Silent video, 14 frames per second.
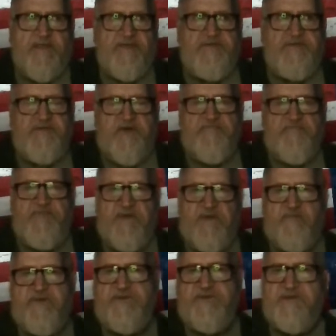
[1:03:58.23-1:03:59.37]
stuff
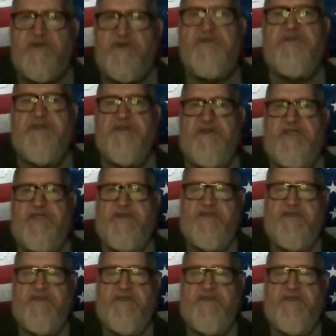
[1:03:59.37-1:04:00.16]
that we seriously need,